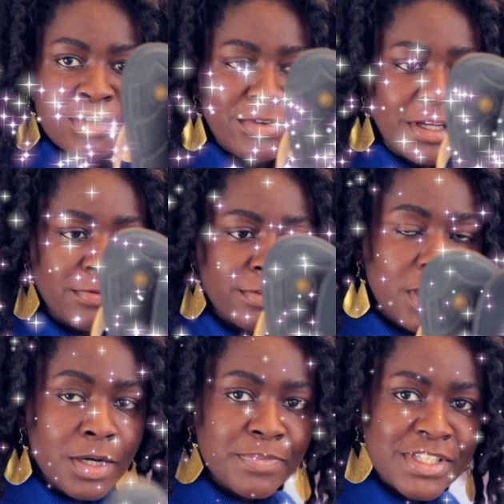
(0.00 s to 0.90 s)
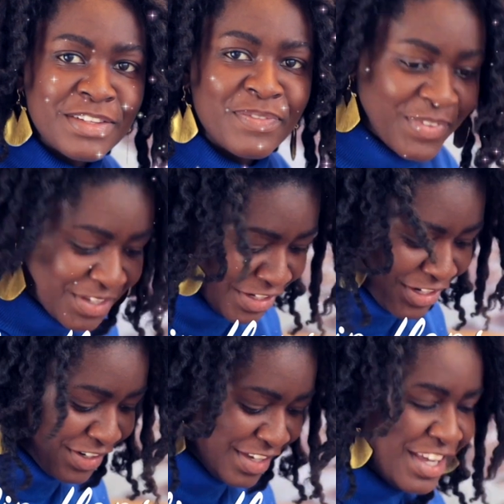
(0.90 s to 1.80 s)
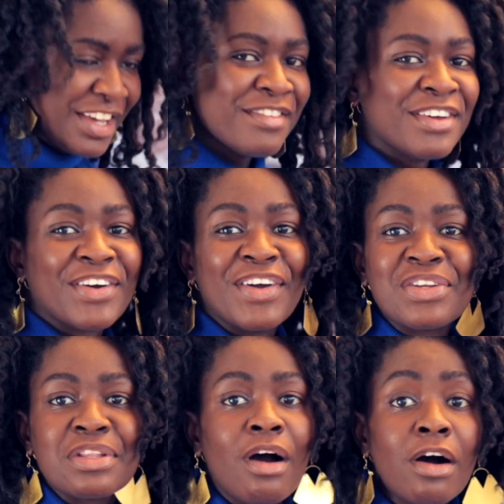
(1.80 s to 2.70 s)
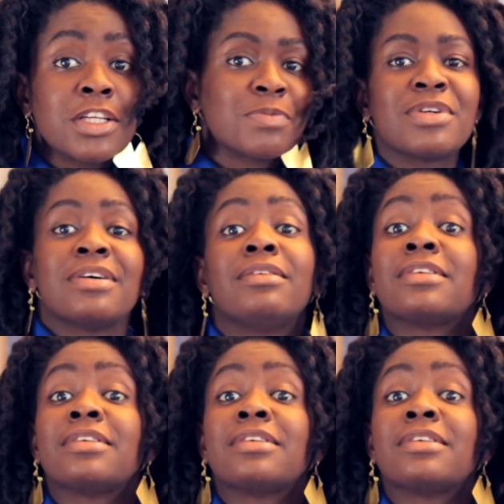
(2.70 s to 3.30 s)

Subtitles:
flip-flops, you know, if you're going to the hospital,